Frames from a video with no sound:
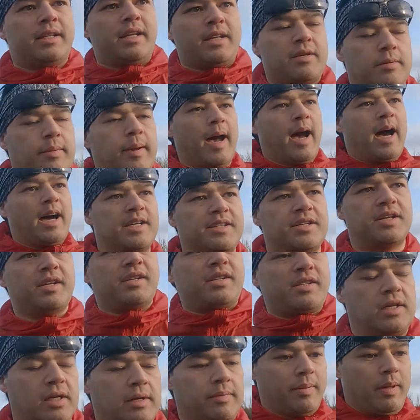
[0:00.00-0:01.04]
icy
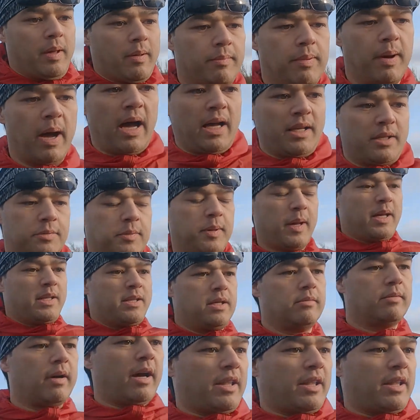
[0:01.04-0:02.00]
and slippy in parts, basically